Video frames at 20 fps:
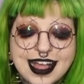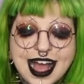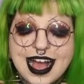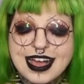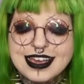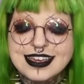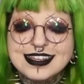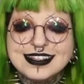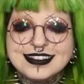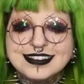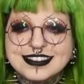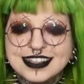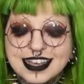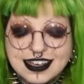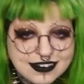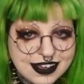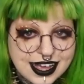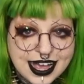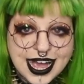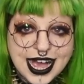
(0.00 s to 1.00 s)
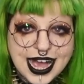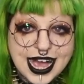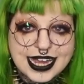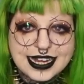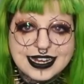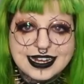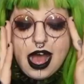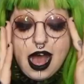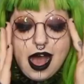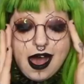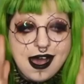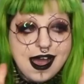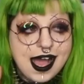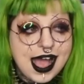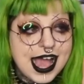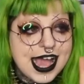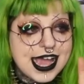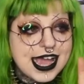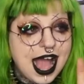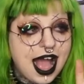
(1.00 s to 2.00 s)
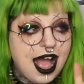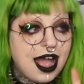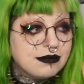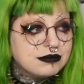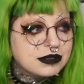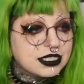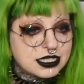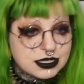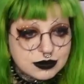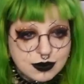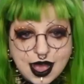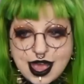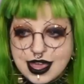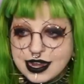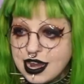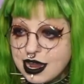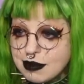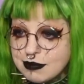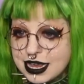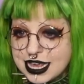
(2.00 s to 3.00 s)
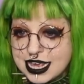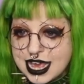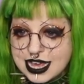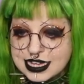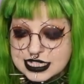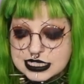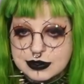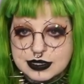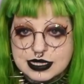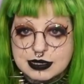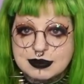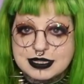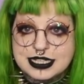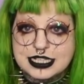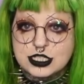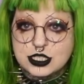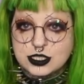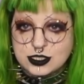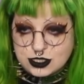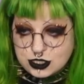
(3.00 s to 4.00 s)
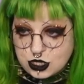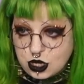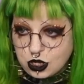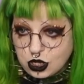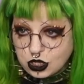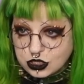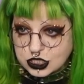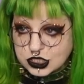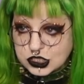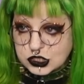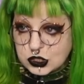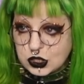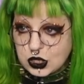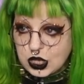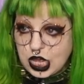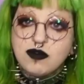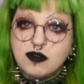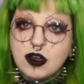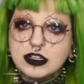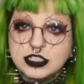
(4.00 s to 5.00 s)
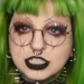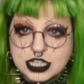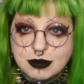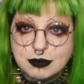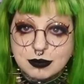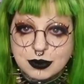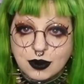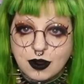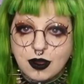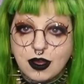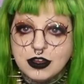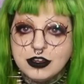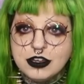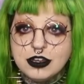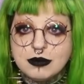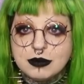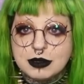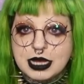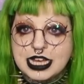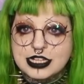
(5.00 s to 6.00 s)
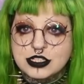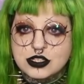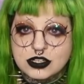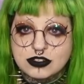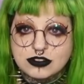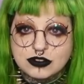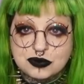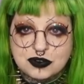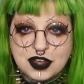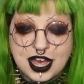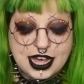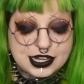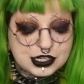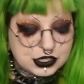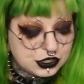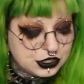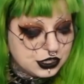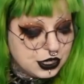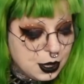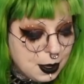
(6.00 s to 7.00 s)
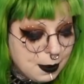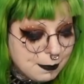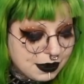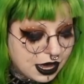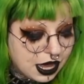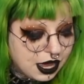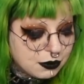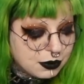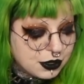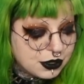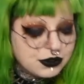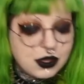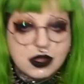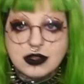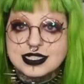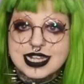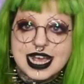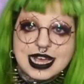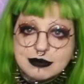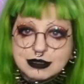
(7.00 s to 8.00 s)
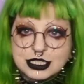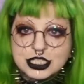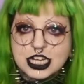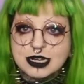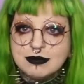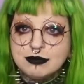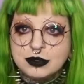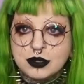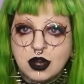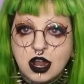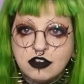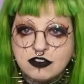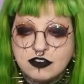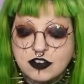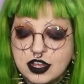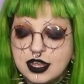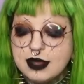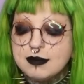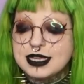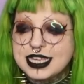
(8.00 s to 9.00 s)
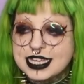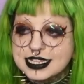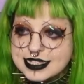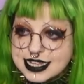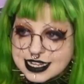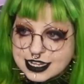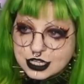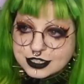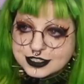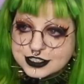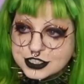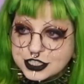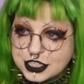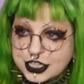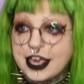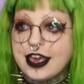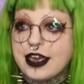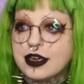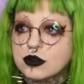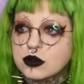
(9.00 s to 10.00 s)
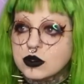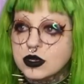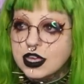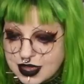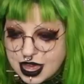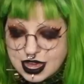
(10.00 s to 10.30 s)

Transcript: How you doing? I am sweating like my ex when the police used to knock on the door. I've got a jumper on, I do have a fan on, but I will not take my jumper off because it looks cute.